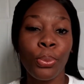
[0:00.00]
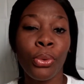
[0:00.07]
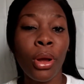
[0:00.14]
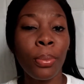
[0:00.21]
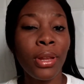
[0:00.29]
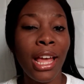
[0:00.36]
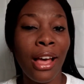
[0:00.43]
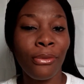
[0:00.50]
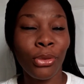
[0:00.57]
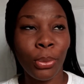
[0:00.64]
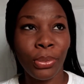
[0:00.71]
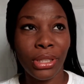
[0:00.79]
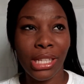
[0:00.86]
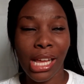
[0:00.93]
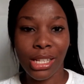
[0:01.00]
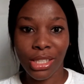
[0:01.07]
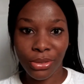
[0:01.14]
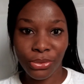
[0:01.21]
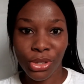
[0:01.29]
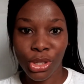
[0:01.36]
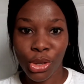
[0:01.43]
probably have not been
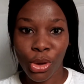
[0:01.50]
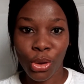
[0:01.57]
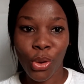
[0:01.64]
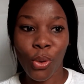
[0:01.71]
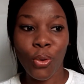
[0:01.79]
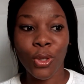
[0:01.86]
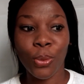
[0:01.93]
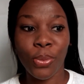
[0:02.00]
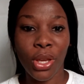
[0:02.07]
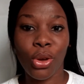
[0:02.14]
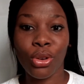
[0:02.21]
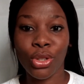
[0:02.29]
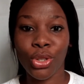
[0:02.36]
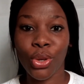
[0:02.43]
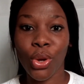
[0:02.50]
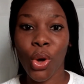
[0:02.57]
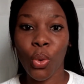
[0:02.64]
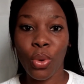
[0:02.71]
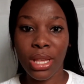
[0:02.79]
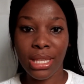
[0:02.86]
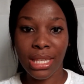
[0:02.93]
achieving your goals because you
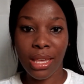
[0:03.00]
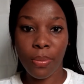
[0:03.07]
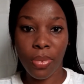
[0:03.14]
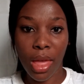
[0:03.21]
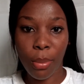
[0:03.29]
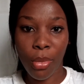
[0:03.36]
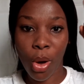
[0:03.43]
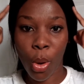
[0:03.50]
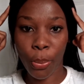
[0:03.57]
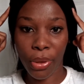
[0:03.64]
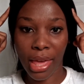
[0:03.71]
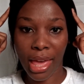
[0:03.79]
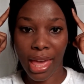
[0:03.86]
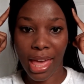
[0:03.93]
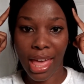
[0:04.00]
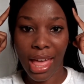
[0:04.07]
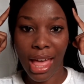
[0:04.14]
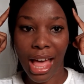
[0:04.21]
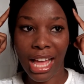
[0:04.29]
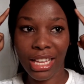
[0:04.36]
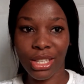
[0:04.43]
always keep them up here
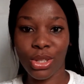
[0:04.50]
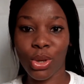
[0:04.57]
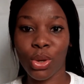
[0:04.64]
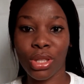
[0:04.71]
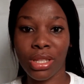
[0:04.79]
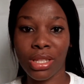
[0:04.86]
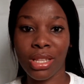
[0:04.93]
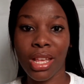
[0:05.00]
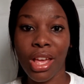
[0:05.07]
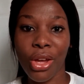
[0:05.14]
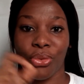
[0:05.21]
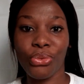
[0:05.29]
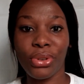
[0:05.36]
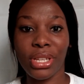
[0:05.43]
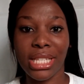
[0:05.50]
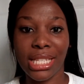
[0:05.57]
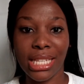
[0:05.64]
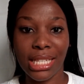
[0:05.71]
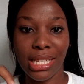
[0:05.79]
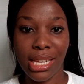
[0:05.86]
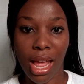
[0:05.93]
and not
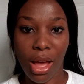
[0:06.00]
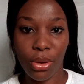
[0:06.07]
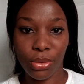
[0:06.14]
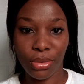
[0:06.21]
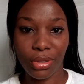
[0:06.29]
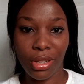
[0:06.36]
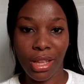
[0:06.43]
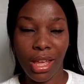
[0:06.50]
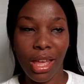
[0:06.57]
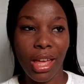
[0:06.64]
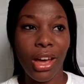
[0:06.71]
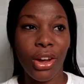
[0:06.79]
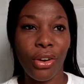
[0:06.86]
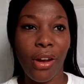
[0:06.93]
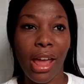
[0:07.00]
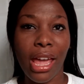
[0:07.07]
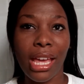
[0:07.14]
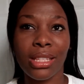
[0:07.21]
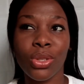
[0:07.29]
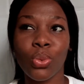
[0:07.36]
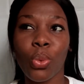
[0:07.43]
written down. All right,
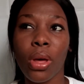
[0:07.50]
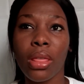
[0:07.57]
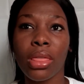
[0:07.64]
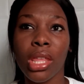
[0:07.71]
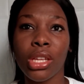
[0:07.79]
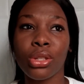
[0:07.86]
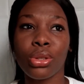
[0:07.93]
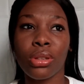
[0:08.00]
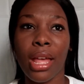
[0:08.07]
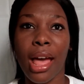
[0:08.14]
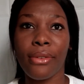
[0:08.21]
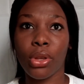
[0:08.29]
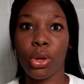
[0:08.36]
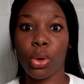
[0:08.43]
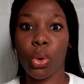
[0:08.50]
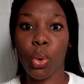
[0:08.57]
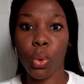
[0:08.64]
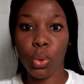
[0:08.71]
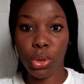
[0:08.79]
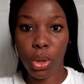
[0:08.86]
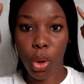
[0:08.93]
it's one thing to have your
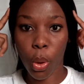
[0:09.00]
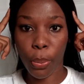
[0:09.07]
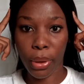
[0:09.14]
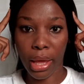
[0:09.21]
goals up